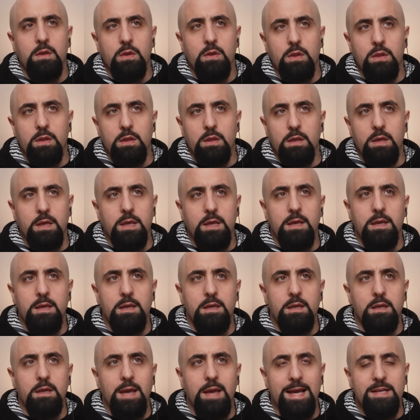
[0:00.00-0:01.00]

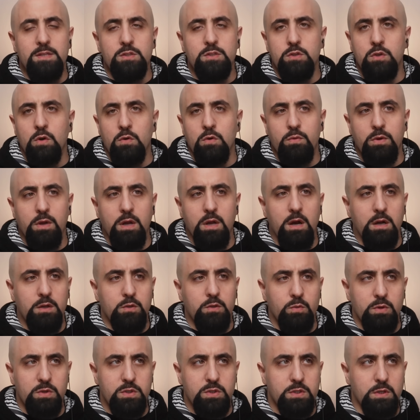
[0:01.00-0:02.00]
He has no
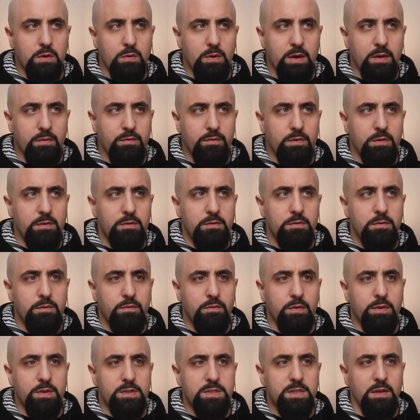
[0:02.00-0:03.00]
regard whatsoever
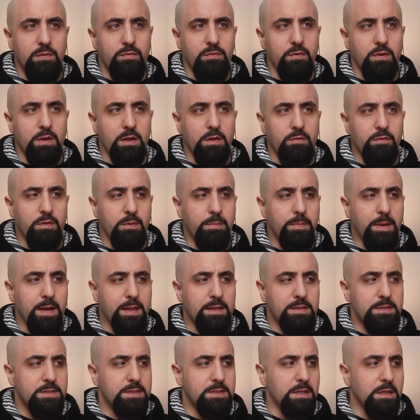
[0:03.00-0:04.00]
for the suffering of the
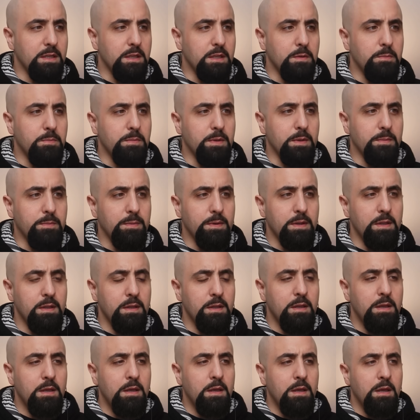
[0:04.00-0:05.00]
Palestinian
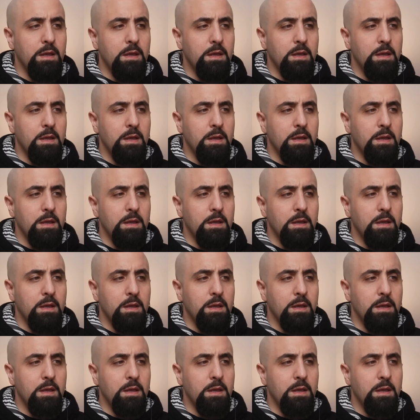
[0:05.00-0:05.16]
people,